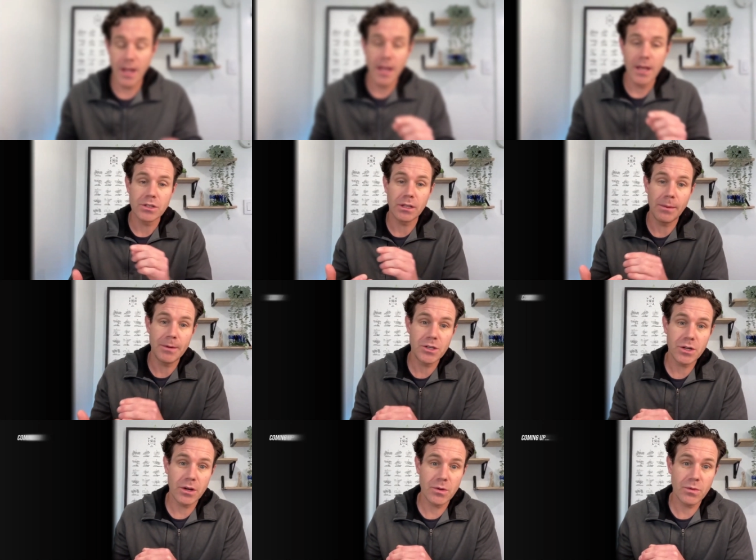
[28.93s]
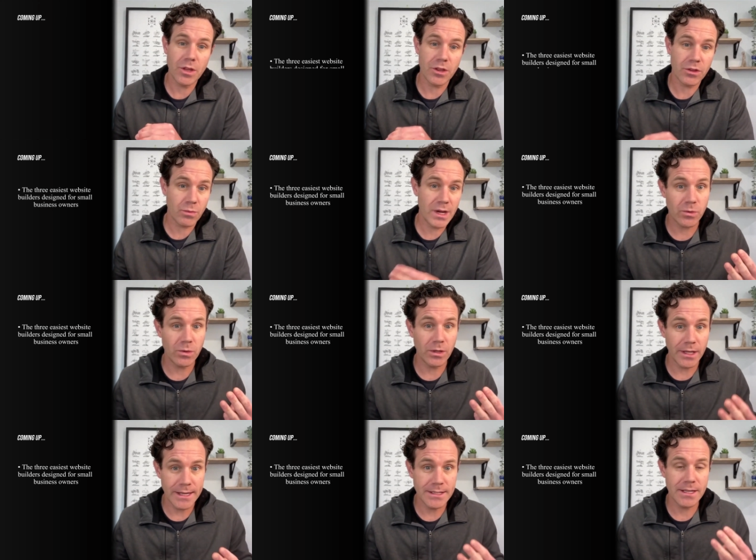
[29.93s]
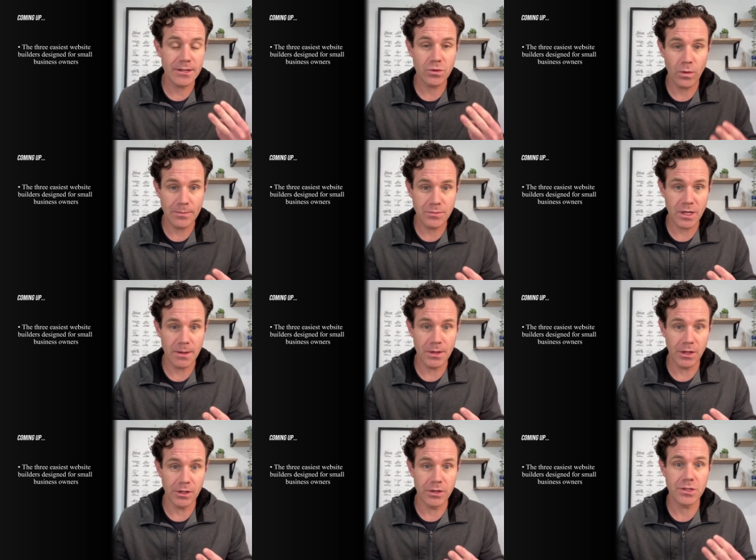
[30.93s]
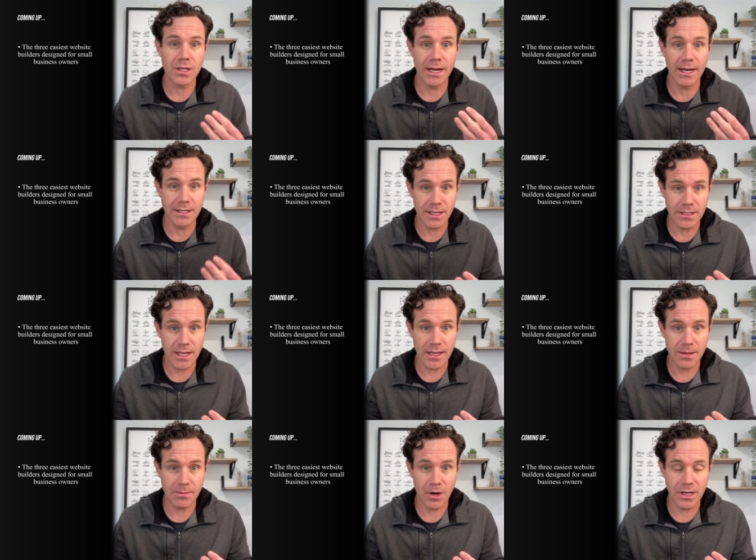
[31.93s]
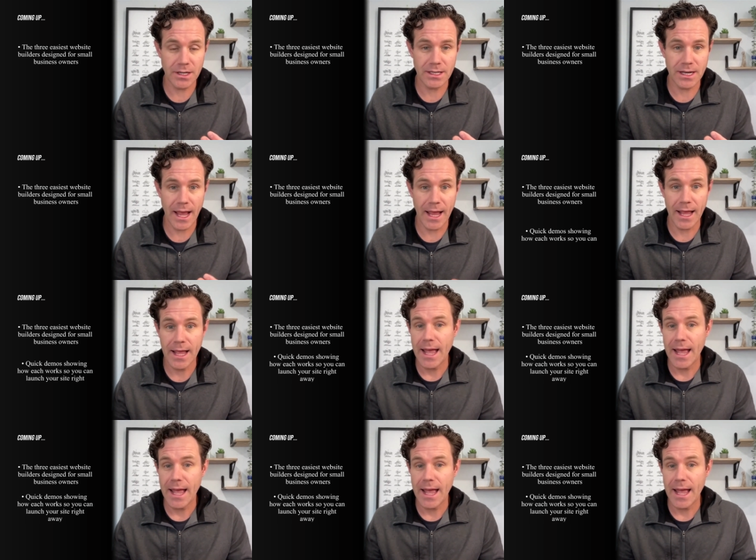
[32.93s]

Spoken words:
So let me show you the 3 easiest website builders that exist on the market today,